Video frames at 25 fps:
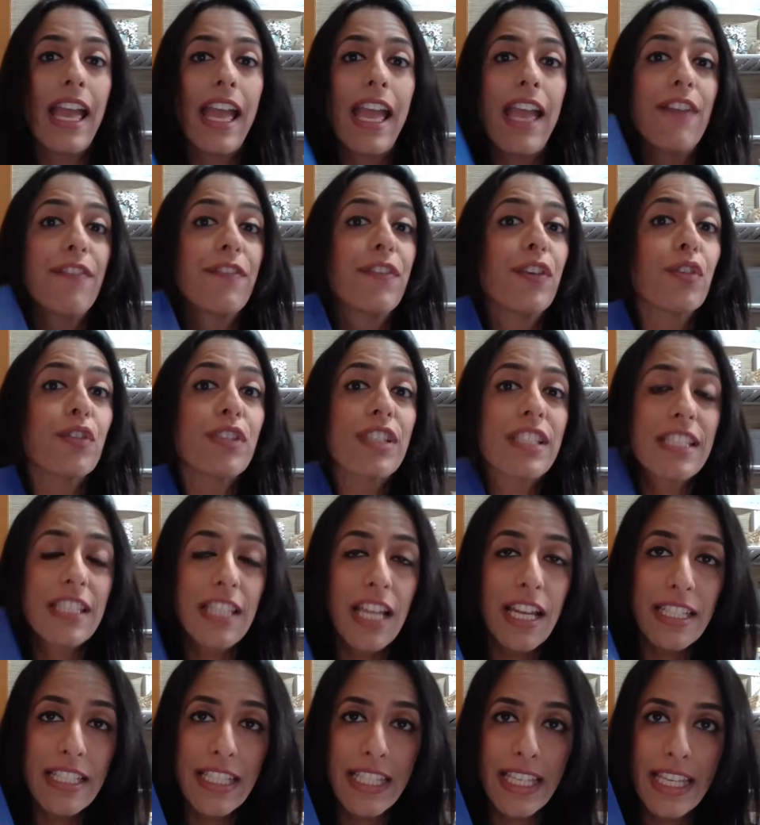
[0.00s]
If you
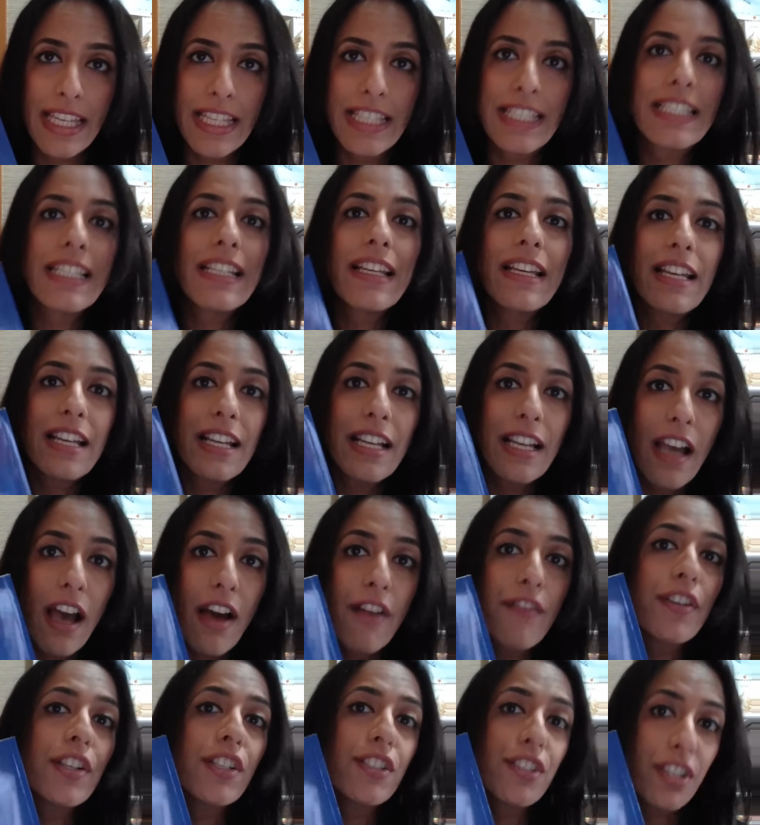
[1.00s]
study it
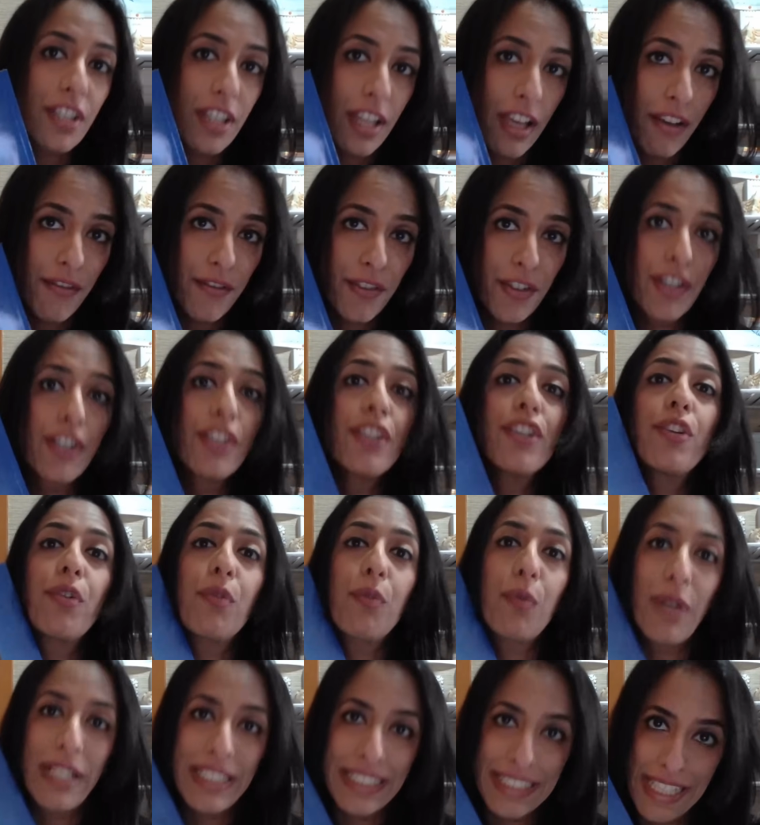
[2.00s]
cover to cover, you
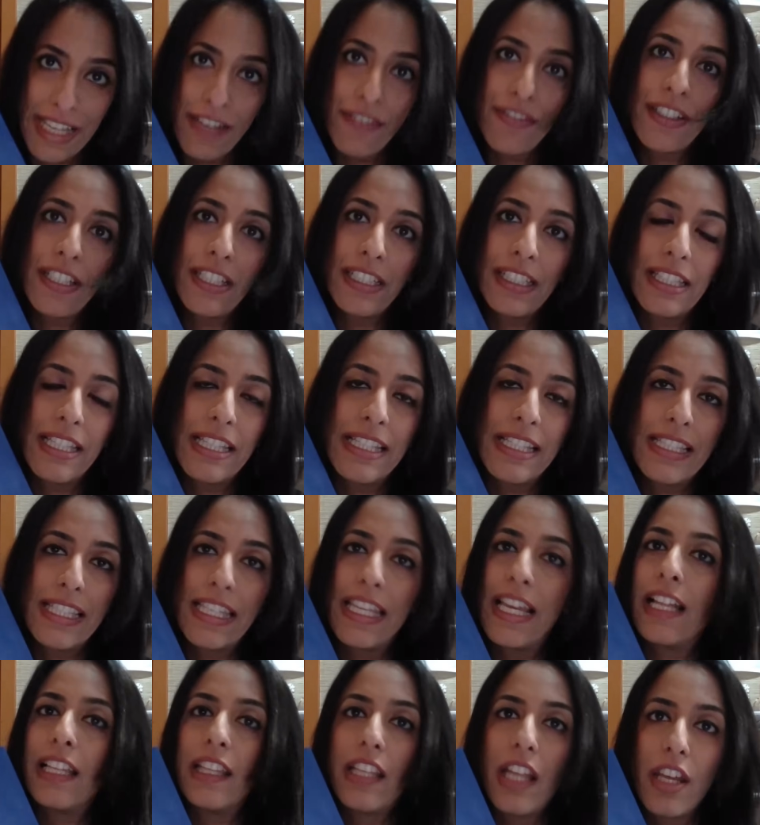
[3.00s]
will definitely
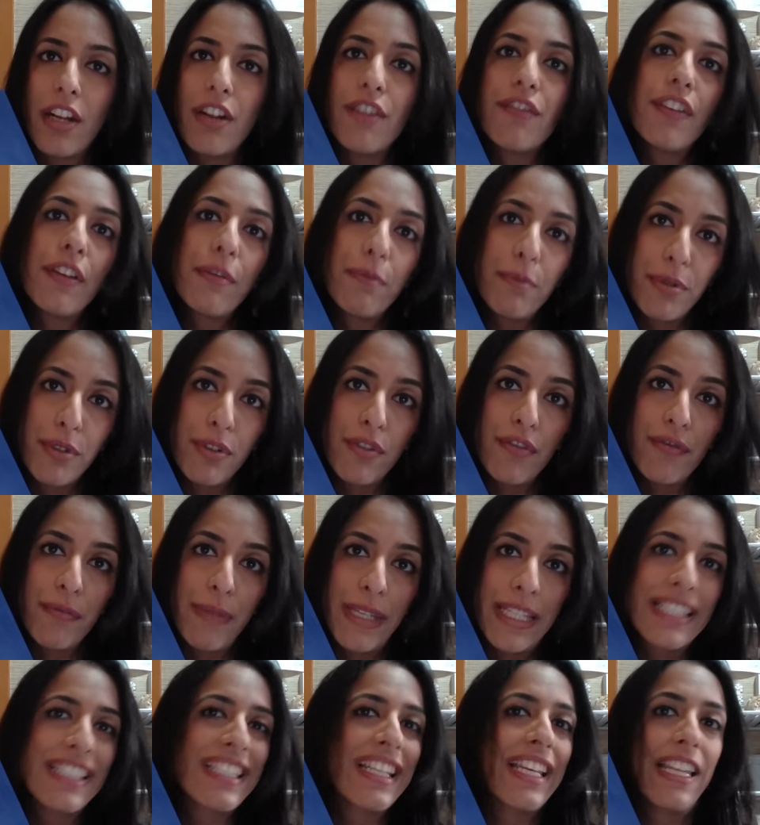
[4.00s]
see a lot of
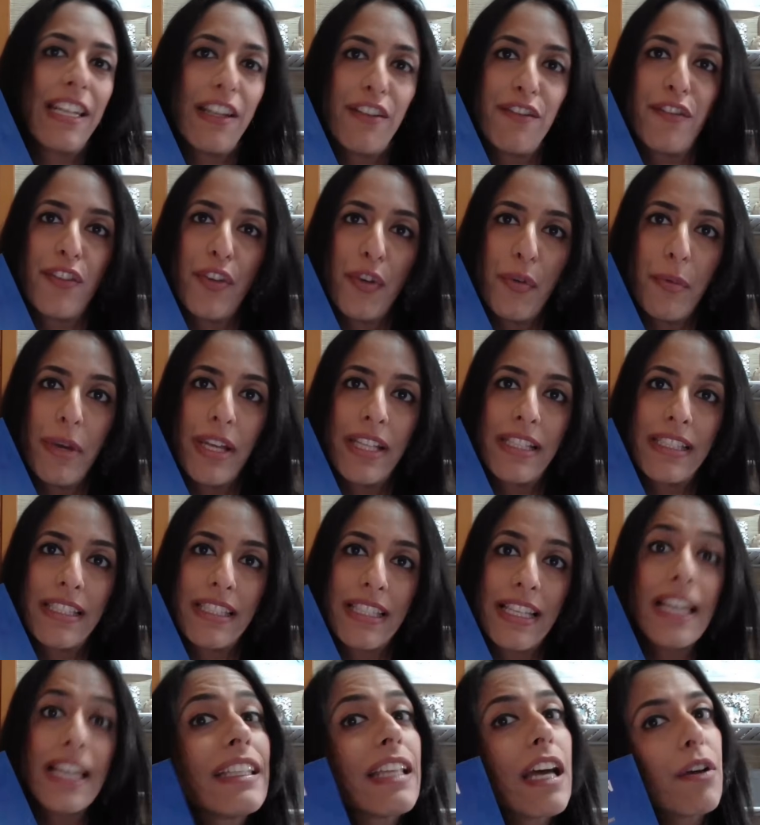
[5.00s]
improvement in a few months.
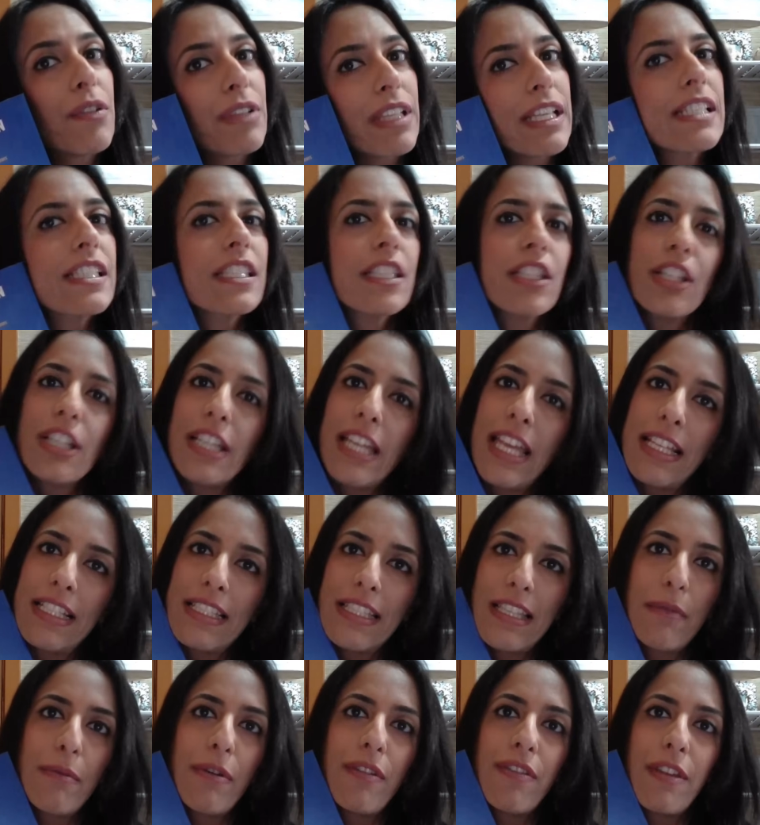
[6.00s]
Now let's look
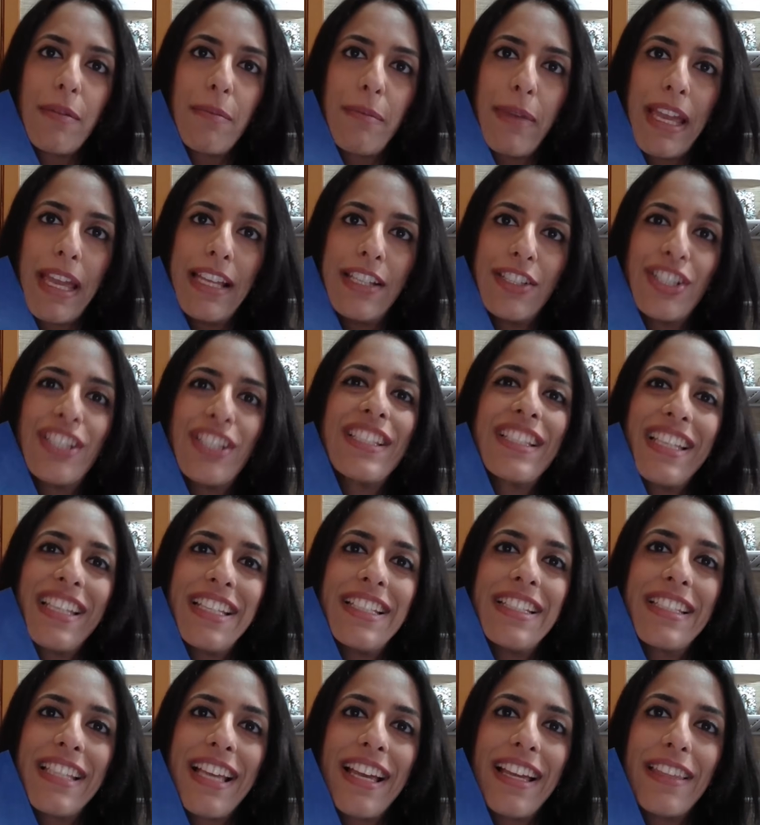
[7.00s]
at some of the pages
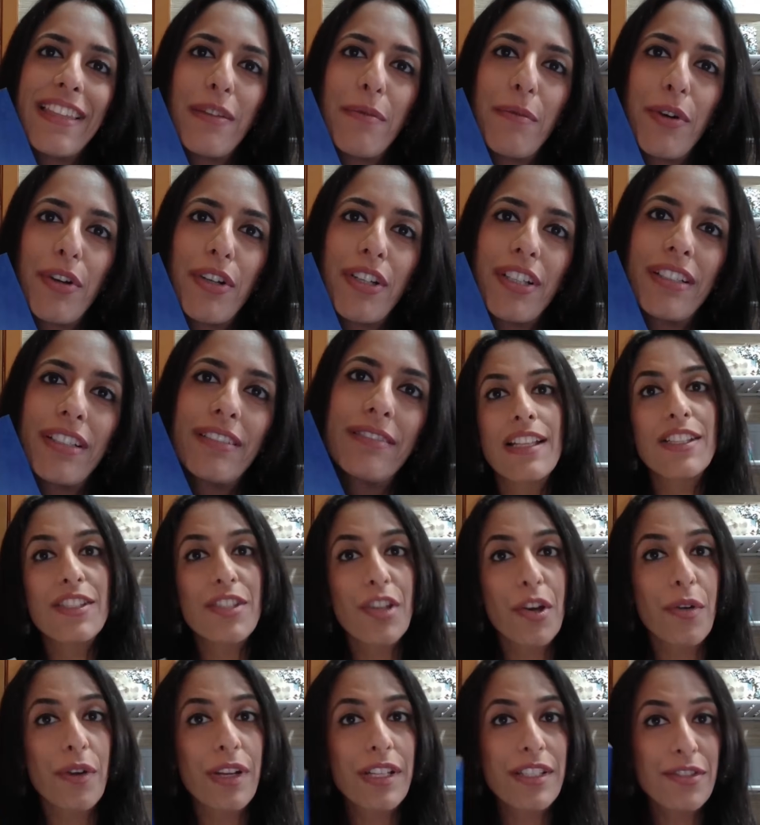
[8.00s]
inside the book.
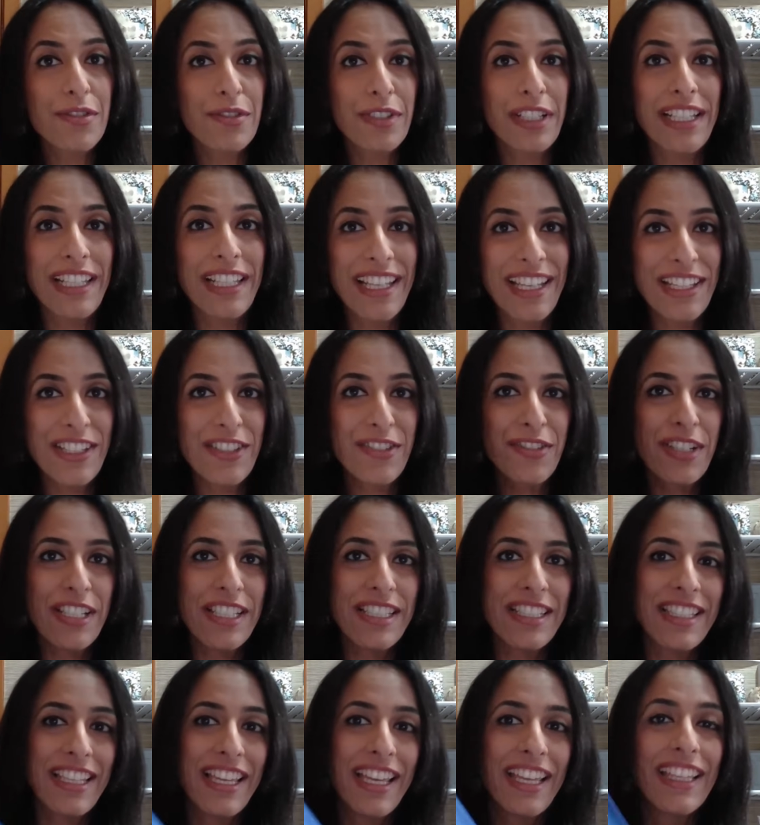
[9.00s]
So it's really
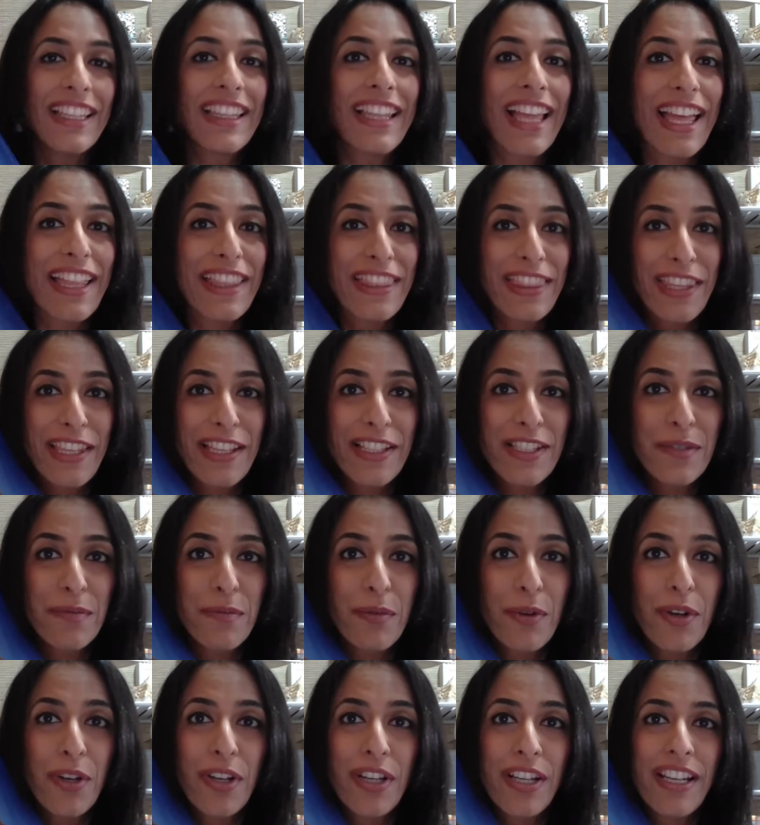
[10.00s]
interesting that this
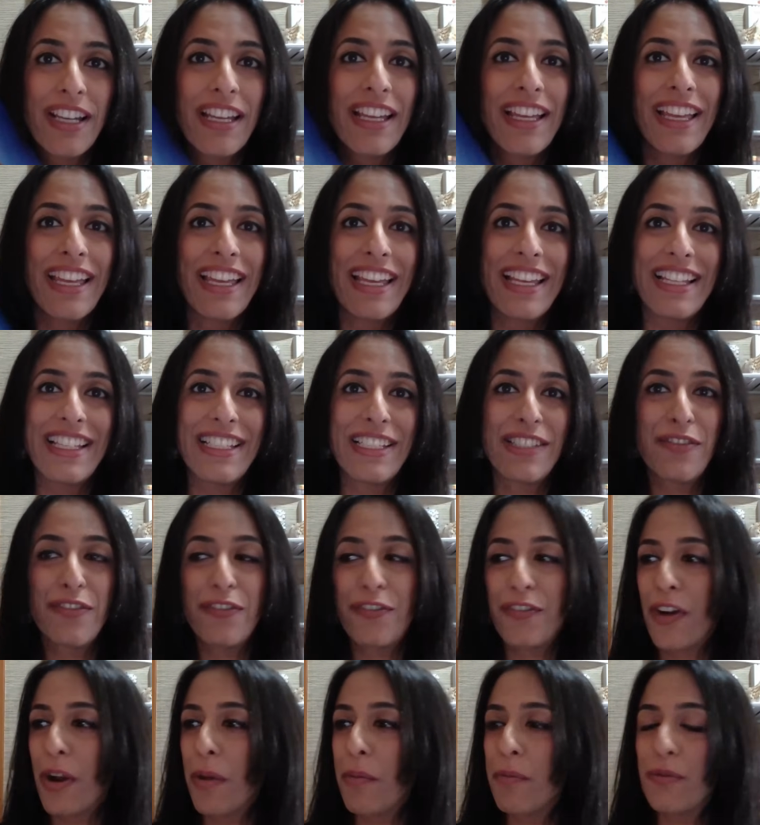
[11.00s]
book is
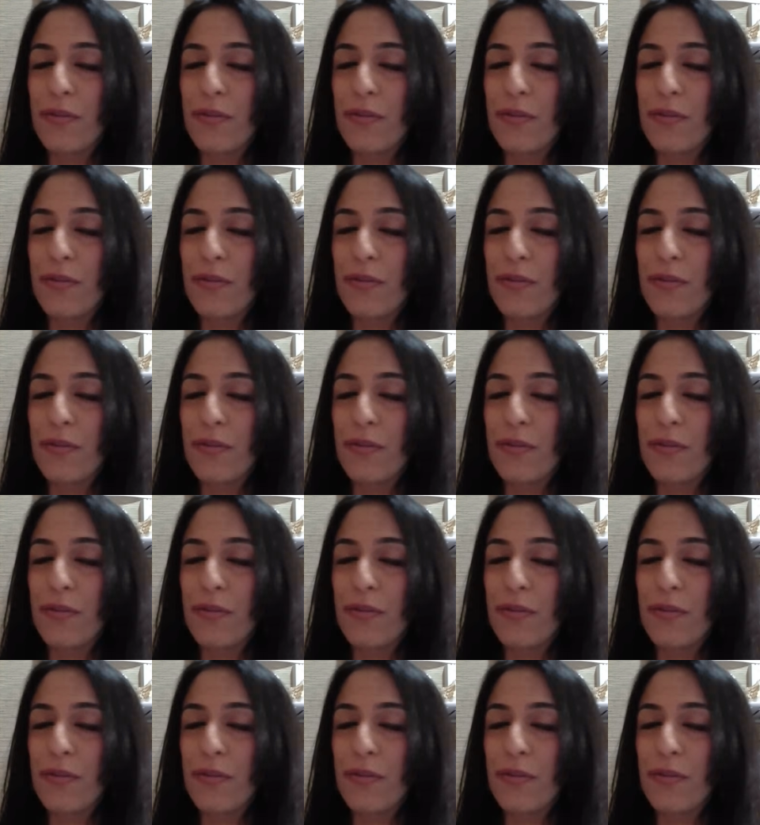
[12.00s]
from